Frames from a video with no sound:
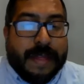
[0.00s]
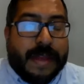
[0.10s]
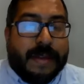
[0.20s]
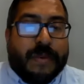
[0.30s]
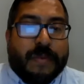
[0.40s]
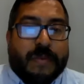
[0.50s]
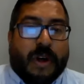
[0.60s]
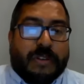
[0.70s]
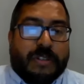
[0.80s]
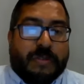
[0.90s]
And then we will
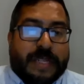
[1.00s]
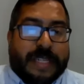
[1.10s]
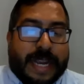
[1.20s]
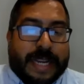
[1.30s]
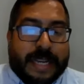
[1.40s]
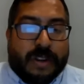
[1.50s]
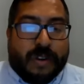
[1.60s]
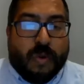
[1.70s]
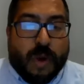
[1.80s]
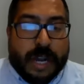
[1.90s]
also be taking
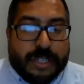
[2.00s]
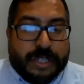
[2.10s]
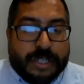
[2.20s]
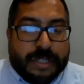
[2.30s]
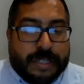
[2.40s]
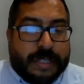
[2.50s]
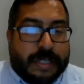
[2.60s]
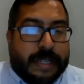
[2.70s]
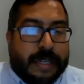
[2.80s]
questions.